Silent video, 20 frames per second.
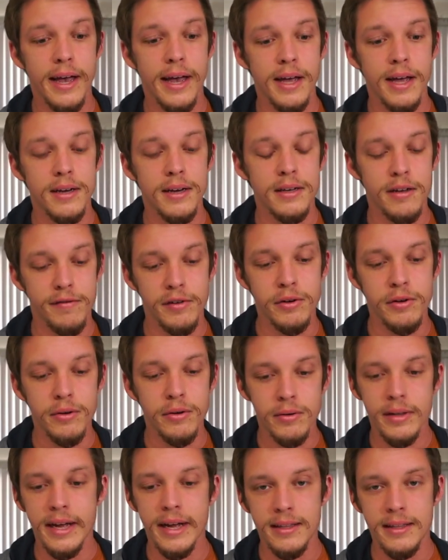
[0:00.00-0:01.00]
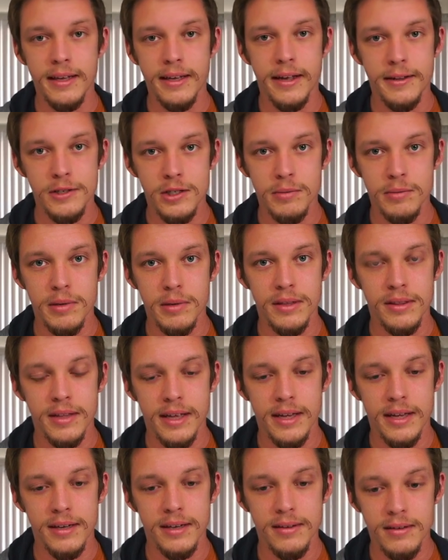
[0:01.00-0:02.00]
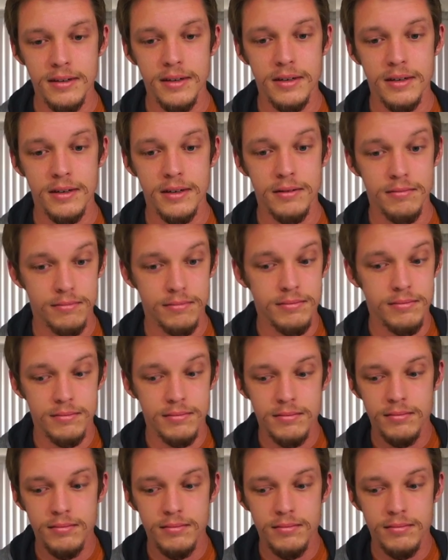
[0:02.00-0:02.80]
And if you don't like the instrument that you know,